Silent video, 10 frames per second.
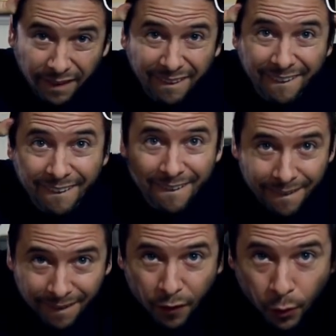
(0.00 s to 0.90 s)
make this a little
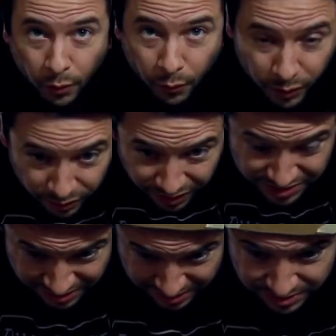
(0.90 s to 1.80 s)
bit bigger. Now's
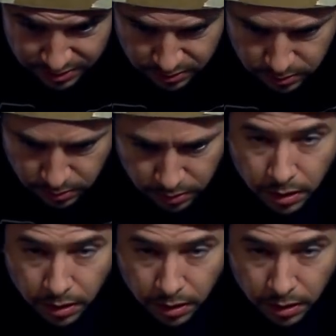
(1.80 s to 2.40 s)
the chance to do that. Just